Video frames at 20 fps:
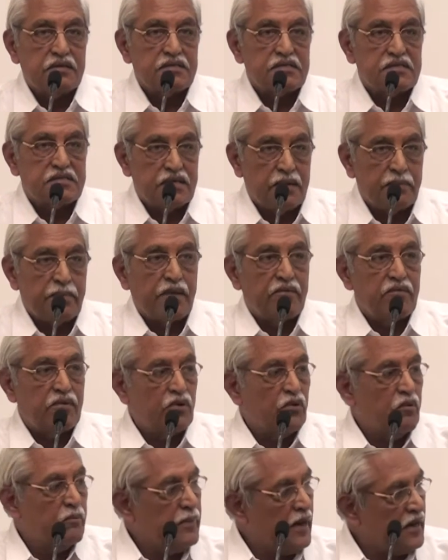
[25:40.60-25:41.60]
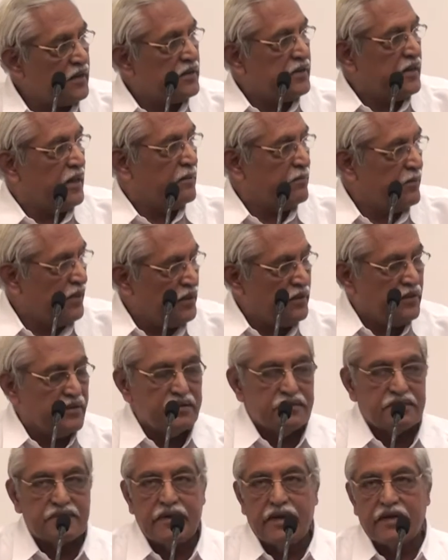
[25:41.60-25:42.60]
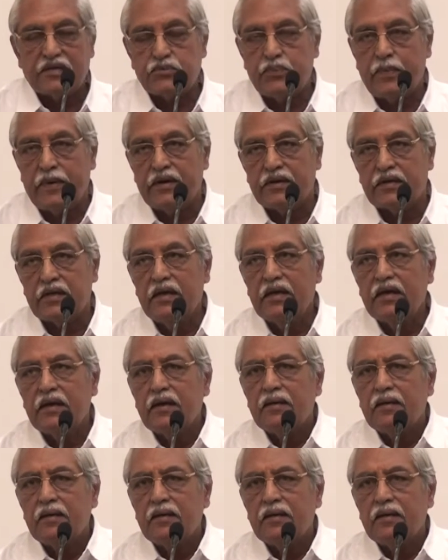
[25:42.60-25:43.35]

CP will know better than me, he's an expert.